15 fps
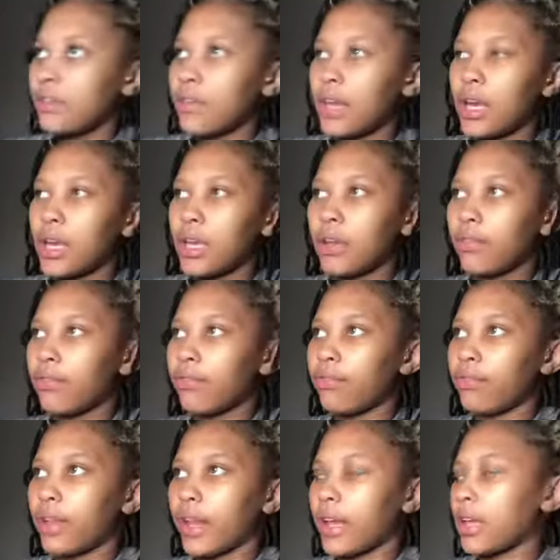in
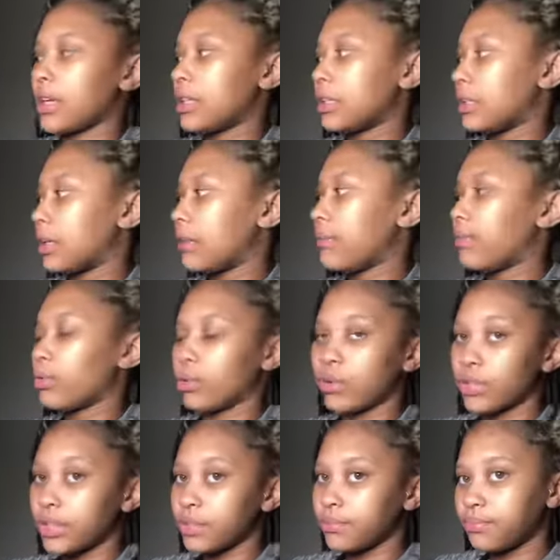like deep
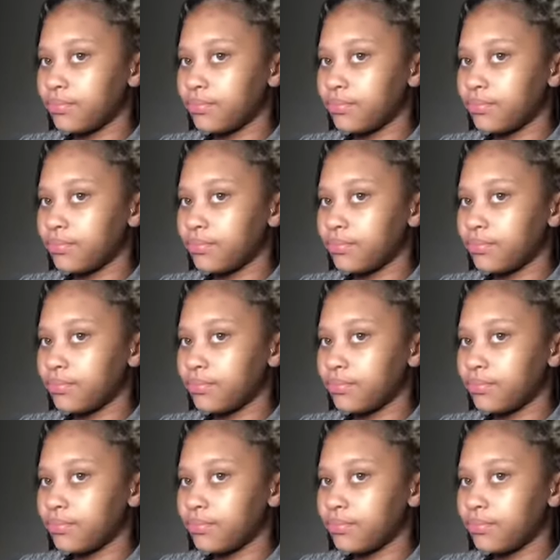Florida.